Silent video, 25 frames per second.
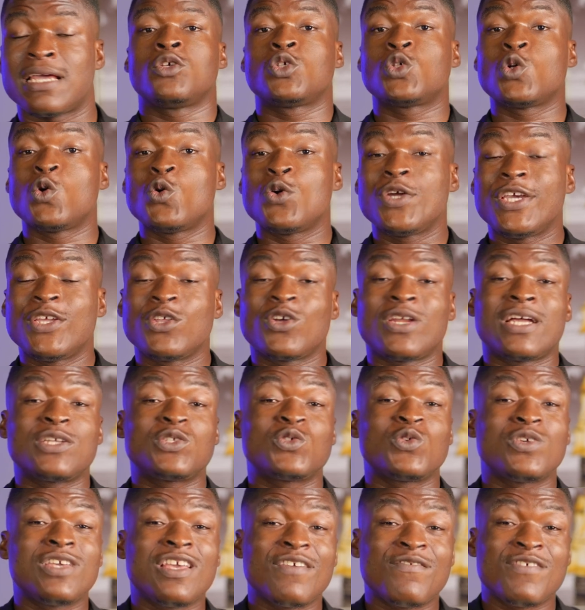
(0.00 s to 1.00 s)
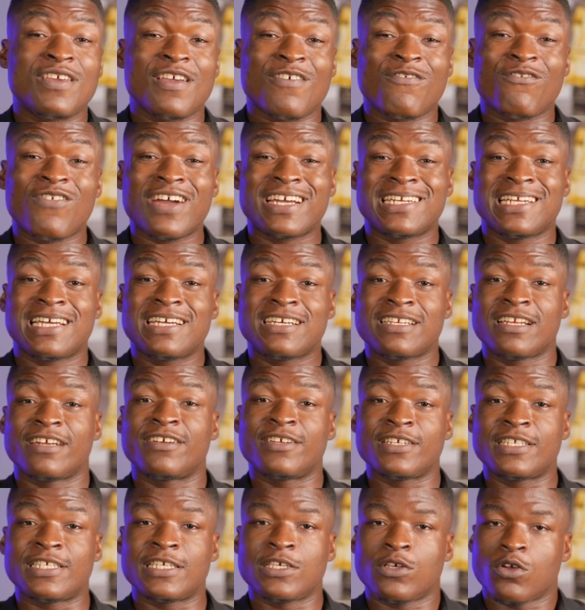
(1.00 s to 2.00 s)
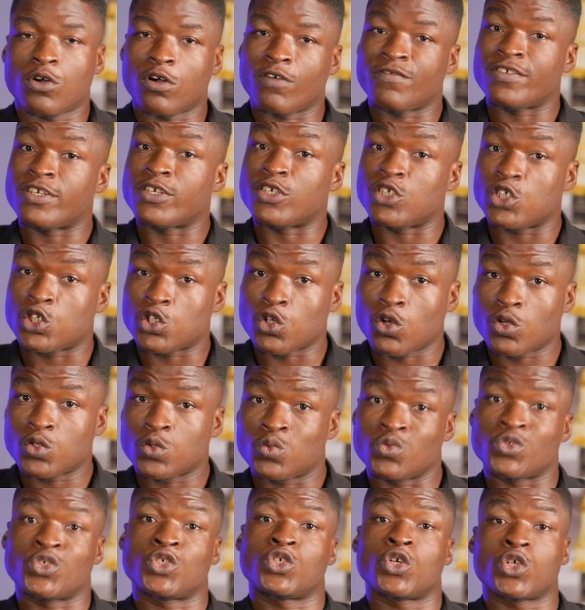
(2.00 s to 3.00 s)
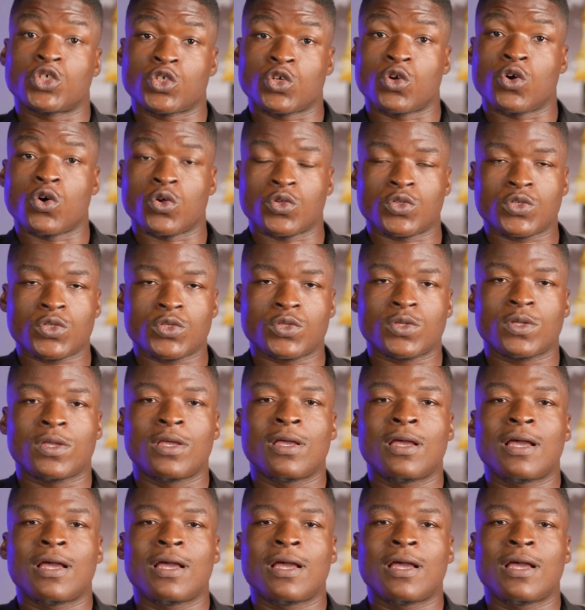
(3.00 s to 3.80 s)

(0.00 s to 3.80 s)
So in order to give you a final clarity of the result we just got,